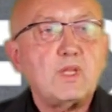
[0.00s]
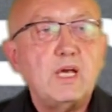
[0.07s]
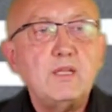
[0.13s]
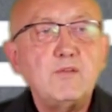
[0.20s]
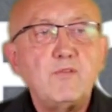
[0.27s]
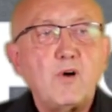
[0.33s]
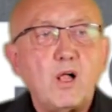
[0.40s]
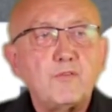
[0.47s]

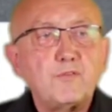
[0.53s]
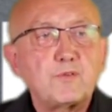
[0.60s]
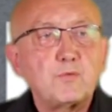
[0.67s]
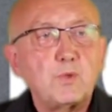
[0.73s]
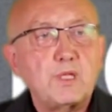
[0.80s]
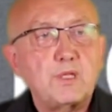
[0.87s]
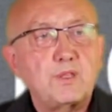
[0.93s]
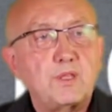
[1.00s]
involved
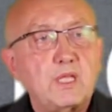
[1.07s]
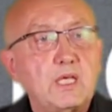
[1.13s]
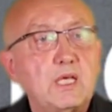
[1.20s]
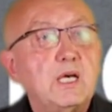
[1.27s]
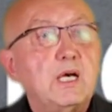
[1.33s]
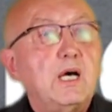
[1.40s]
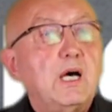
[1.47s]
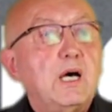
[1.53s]
with
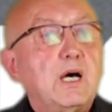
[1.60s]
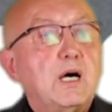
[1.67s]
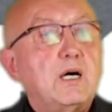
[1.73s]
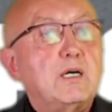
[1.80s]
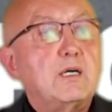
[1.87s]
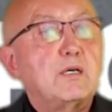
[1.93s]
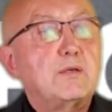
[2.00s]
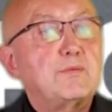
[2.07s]
the
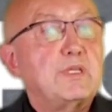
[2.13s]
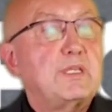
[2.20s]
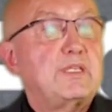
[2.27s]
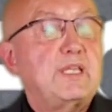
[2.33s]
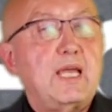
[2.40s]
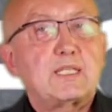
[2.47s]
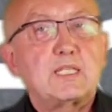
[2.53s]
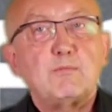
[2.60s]

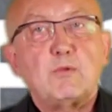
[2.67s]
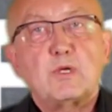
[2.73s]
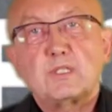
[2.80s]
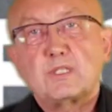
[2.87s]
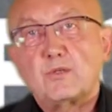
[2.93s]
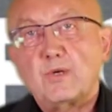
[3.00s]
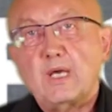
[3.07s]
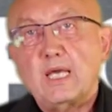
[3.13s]
Tec de
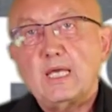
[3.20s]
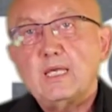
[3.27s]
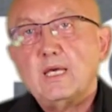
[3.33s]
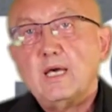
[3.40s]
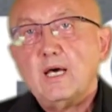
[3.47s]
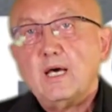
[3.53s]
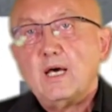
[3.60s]
Monterrey,